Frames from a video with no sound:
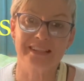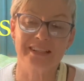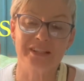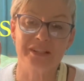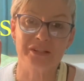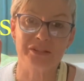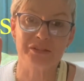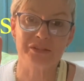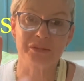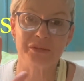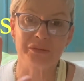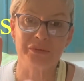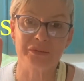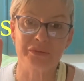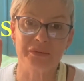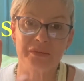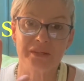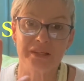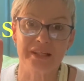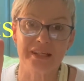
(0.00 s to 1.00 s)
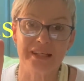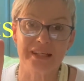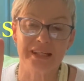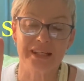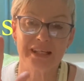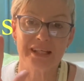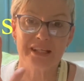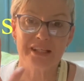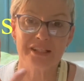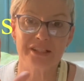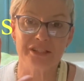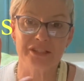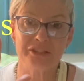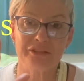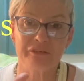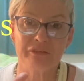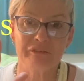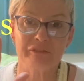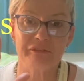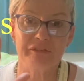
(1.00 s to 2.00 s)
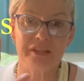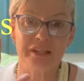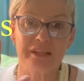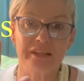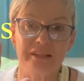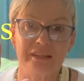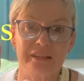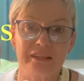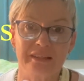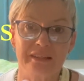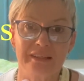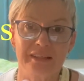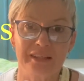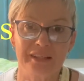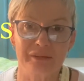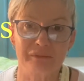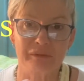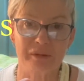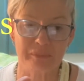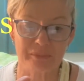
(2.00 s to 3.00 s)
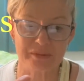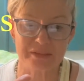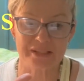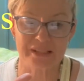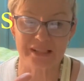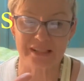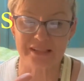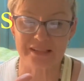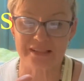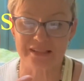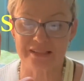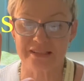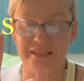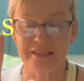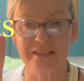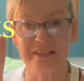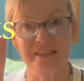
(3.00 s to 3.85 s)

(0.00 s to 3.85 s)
So each finger represents